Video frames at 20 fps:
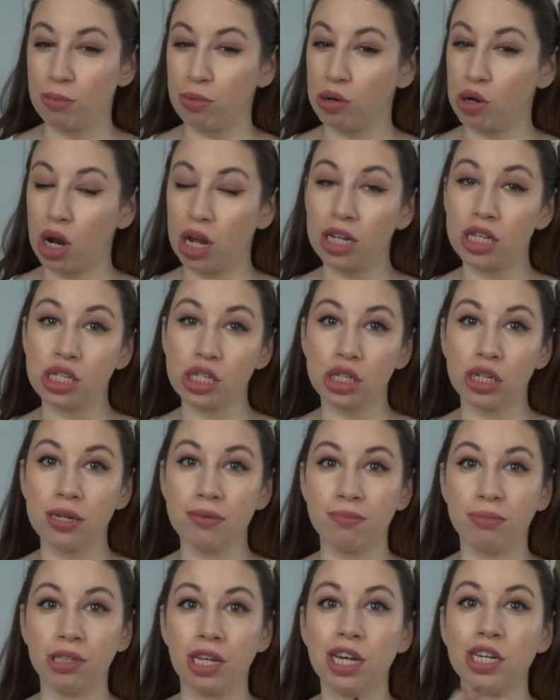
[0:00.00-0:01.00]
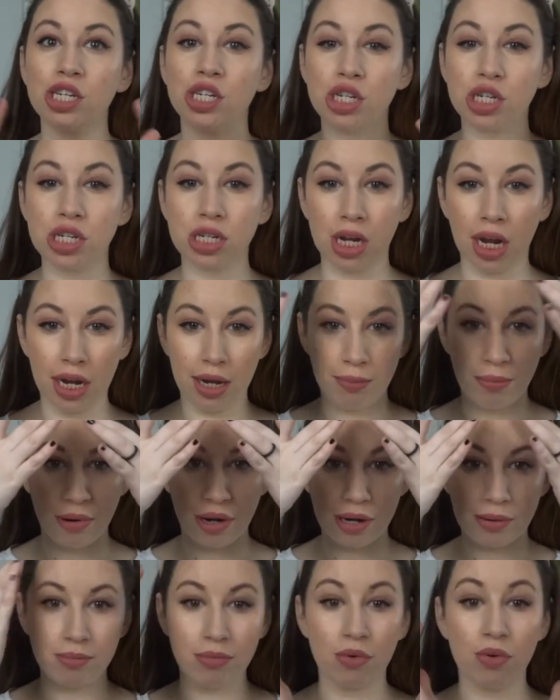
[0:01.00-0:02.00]
bronzer, and blush to kind of
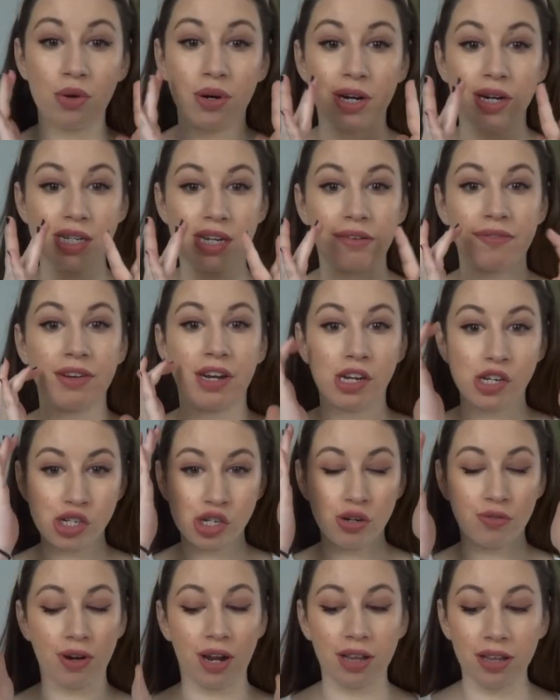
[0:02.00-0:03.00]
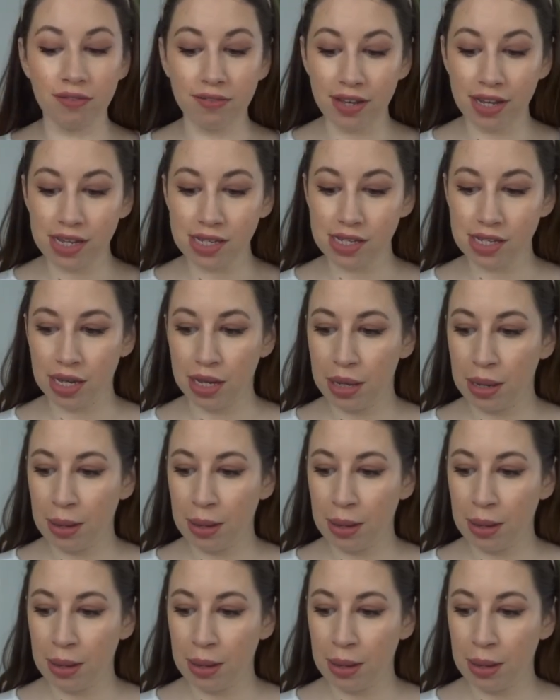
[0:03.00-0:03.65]
bring more definition around the face